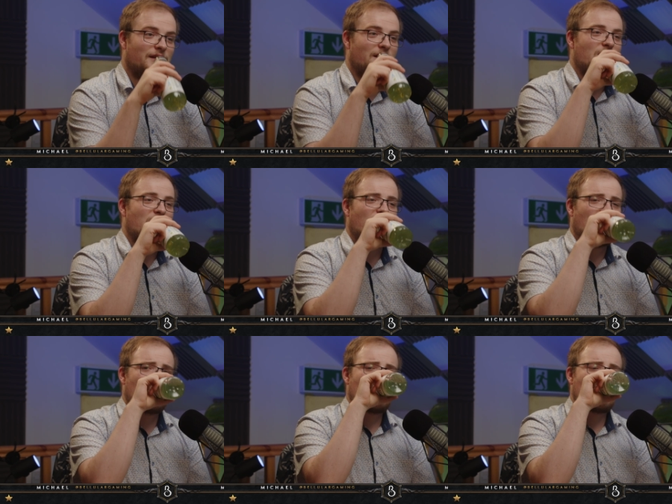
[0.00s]
Yeah, of
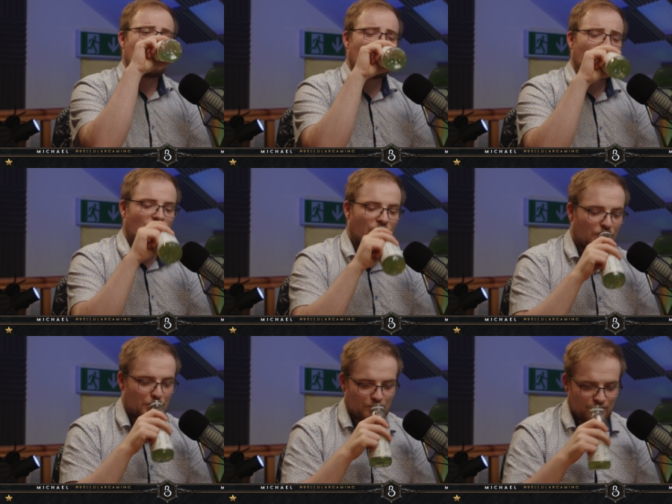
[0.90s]
course, of
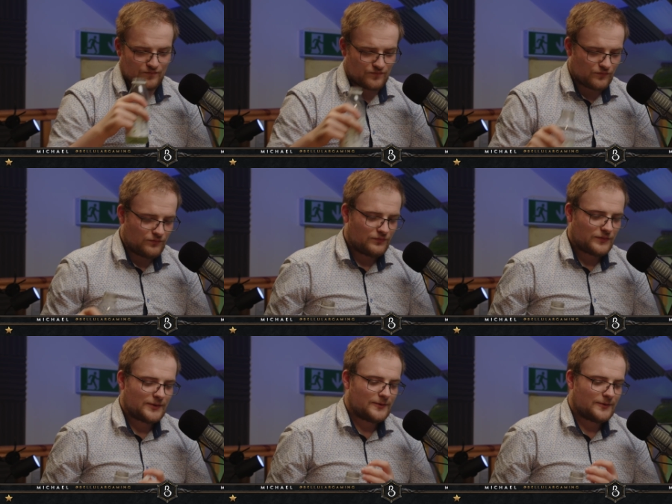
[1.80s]
course. Yeah, no,